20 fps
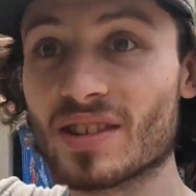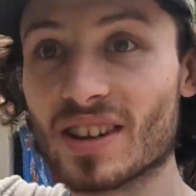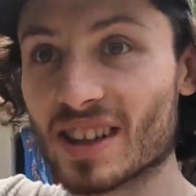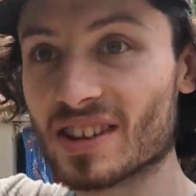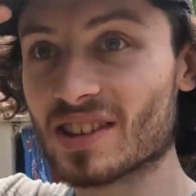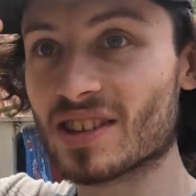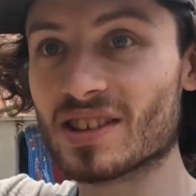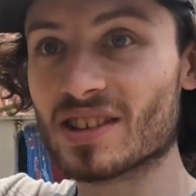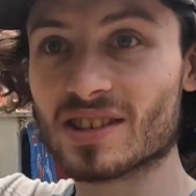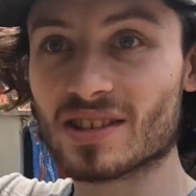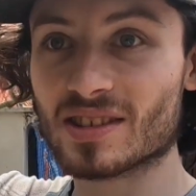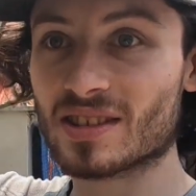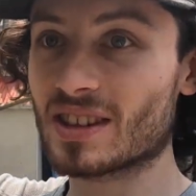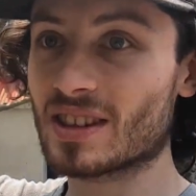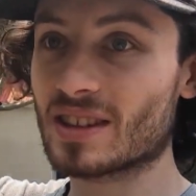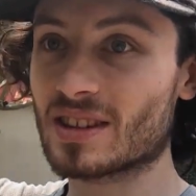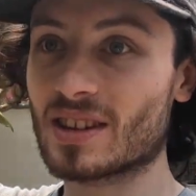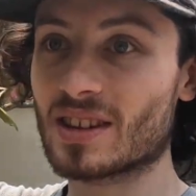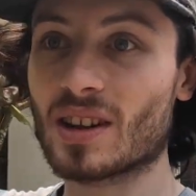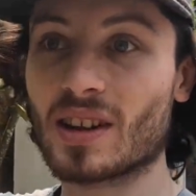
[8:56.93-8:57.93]

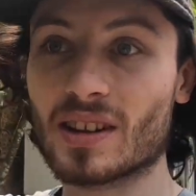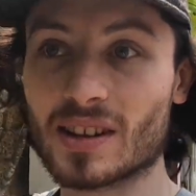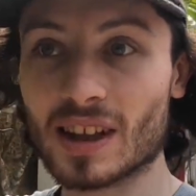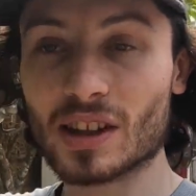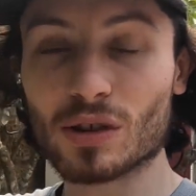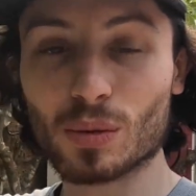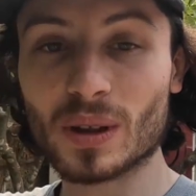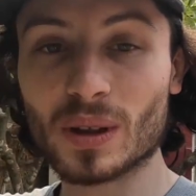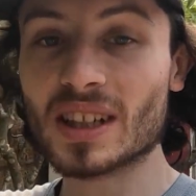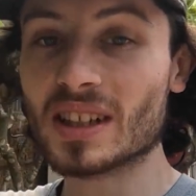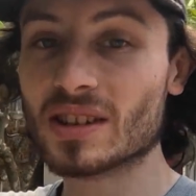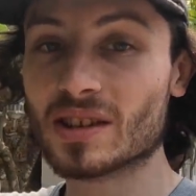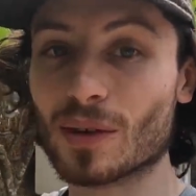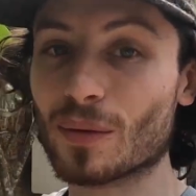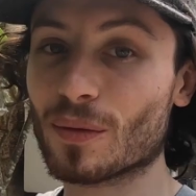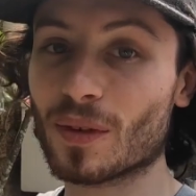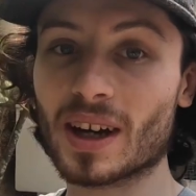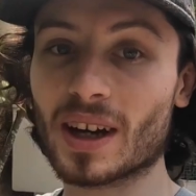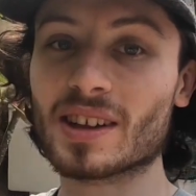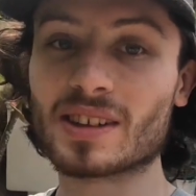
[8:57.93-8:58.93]
This week is
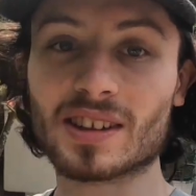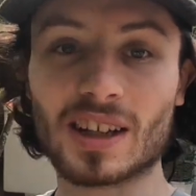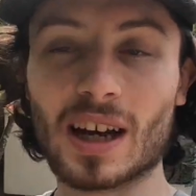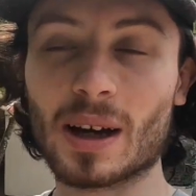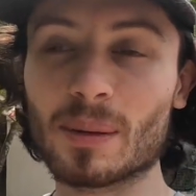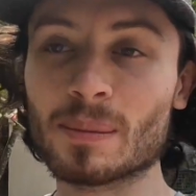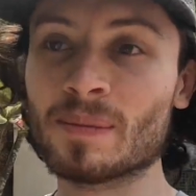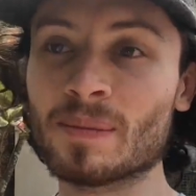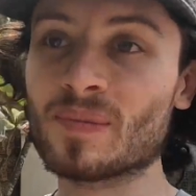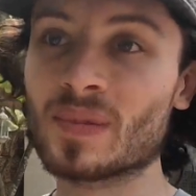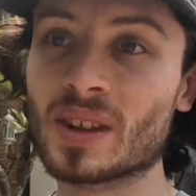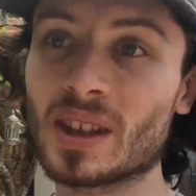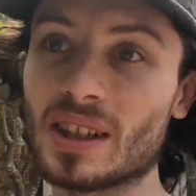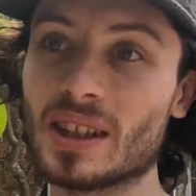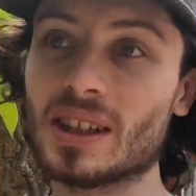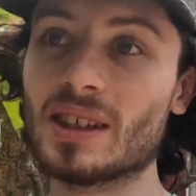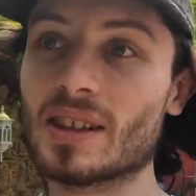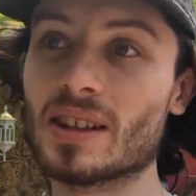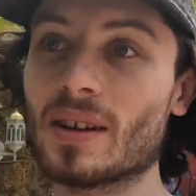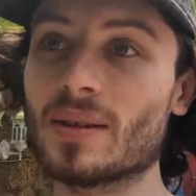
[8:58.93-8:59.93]
the first time
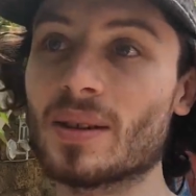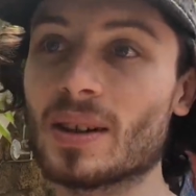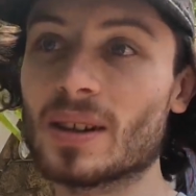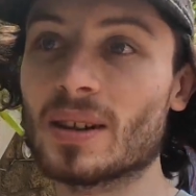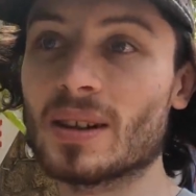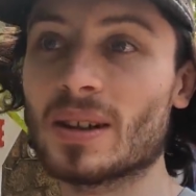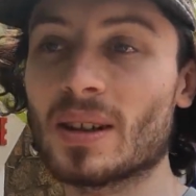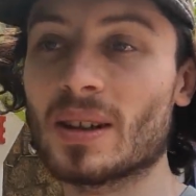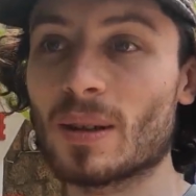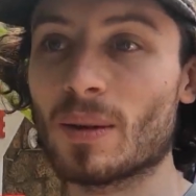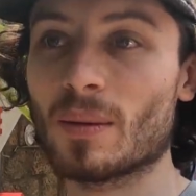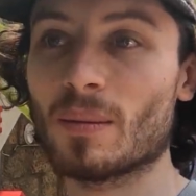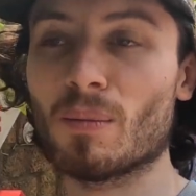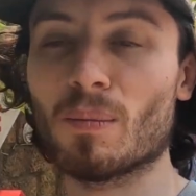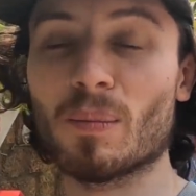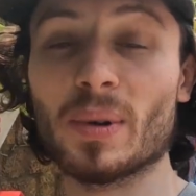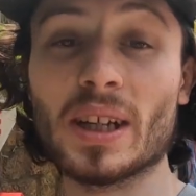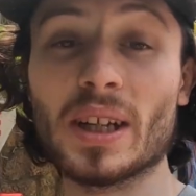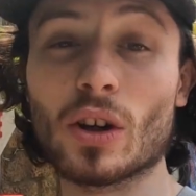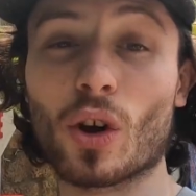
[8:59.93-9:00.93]
he's ever
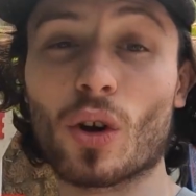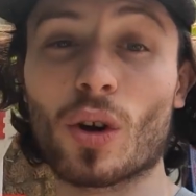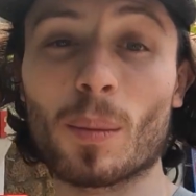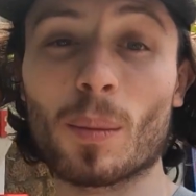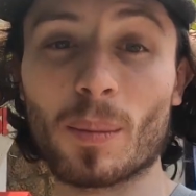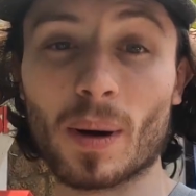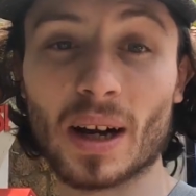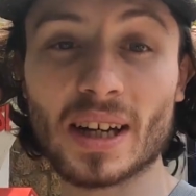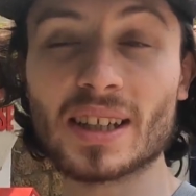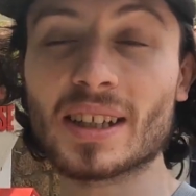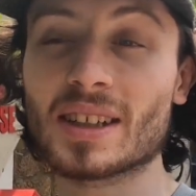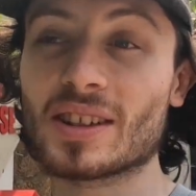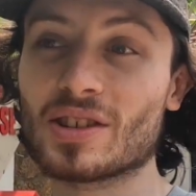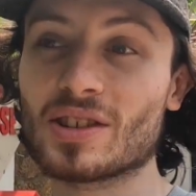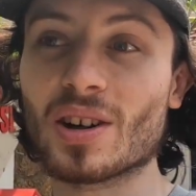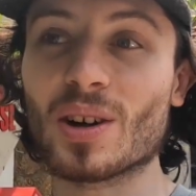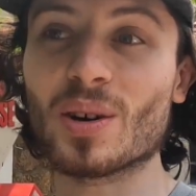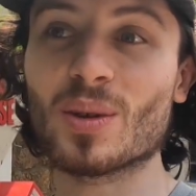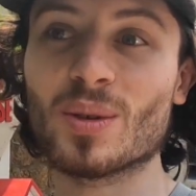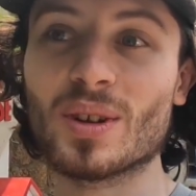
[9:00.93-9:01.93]
been on a bike,
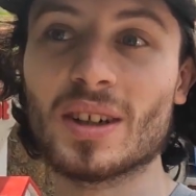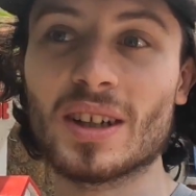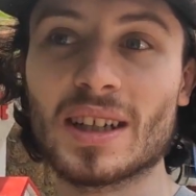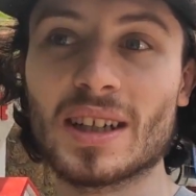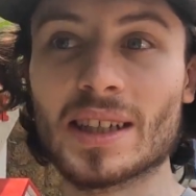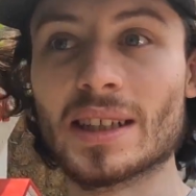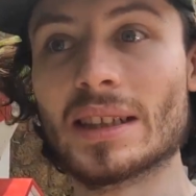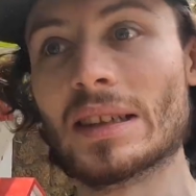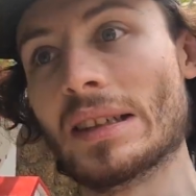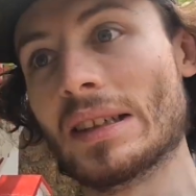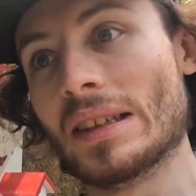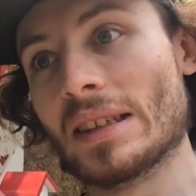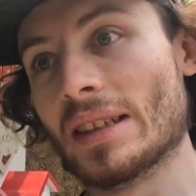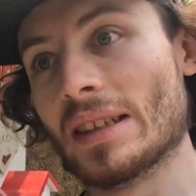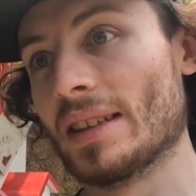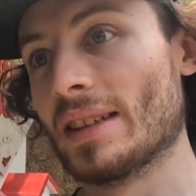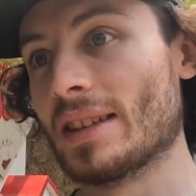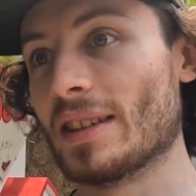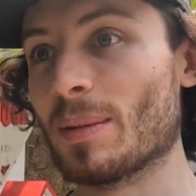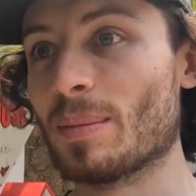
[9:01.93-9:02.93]
so
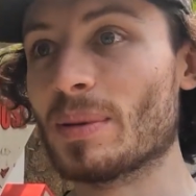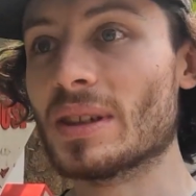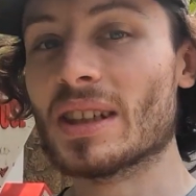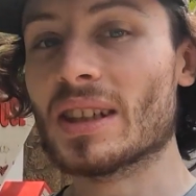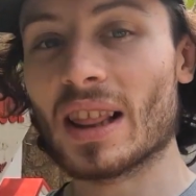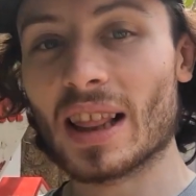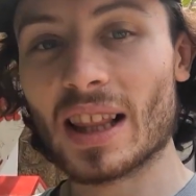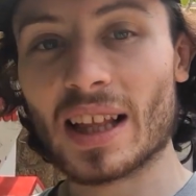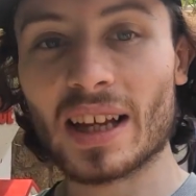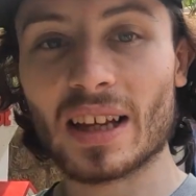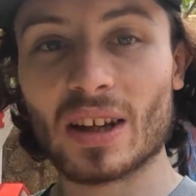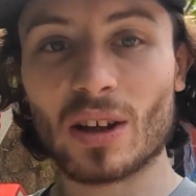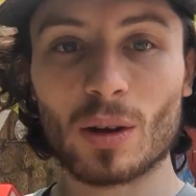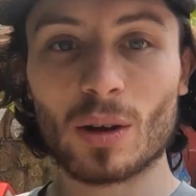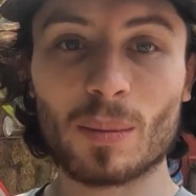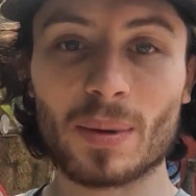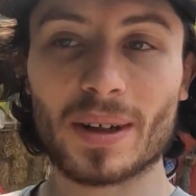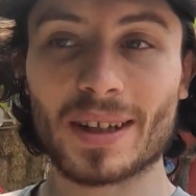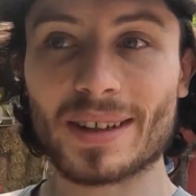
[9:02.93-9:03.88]
to be a little